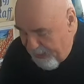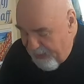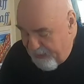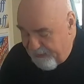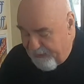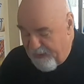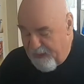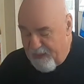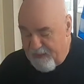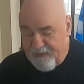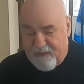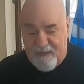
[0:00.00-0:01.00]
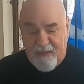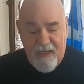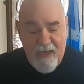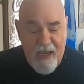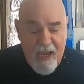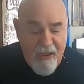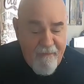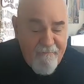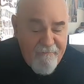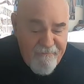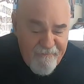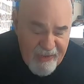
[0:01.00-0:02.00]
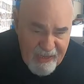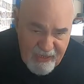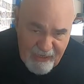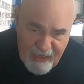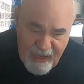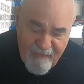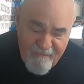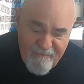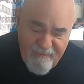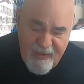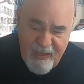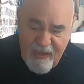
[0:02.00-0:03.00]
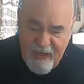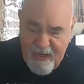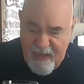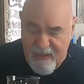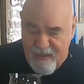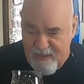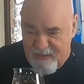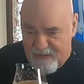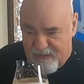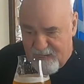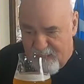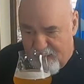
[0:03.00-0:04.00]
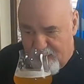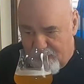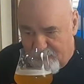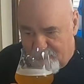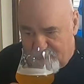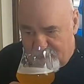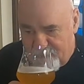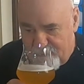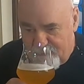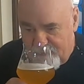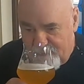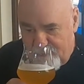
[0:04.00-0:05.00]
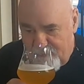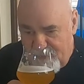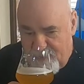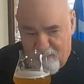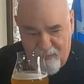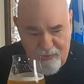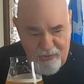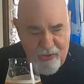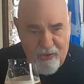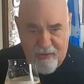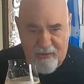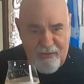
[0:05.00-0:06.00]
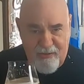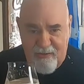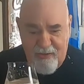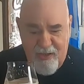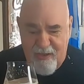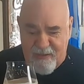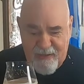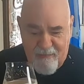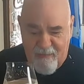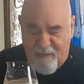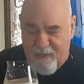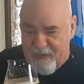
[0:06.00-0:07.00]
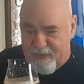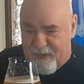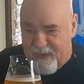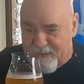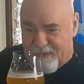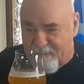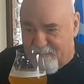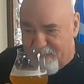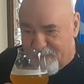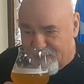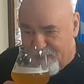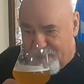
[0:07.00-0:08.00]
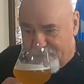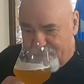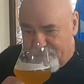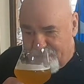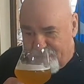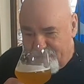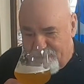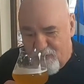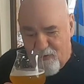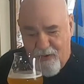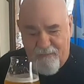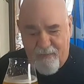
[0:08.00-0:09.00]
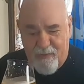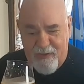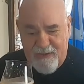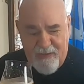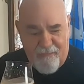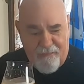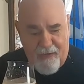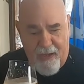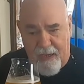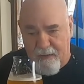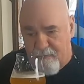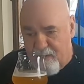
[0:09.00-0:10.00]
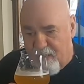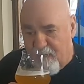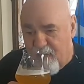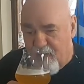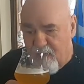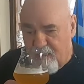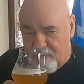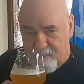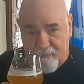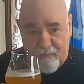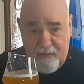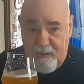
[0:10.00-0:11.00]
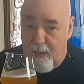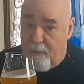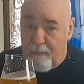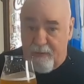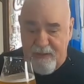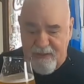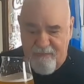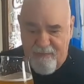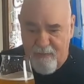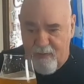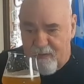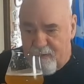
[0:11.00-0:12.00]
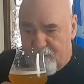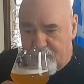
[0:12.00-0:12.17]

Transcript: It is very, very nice. Brew York do some fantastic beers. Not everybody's a fan, but you can't please everyone.